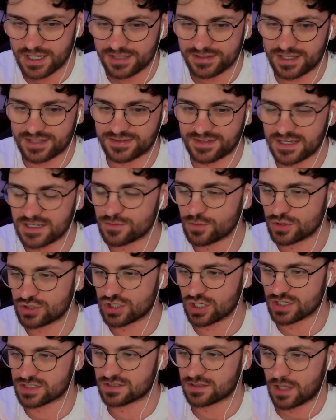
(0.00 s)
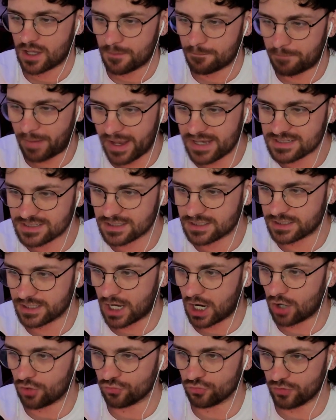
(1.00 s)
that these were just basically
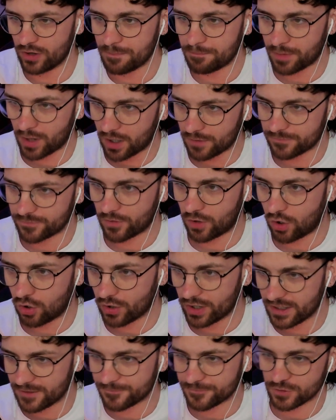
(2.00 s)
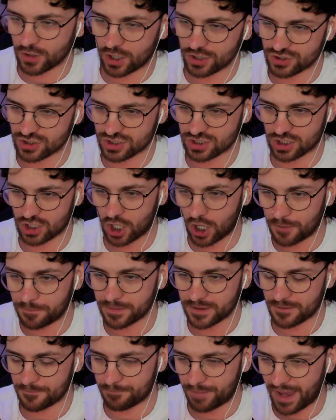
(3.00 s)
a rip-off, or if not just a
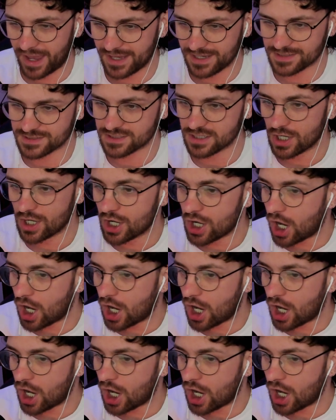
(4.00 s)
copy and paste,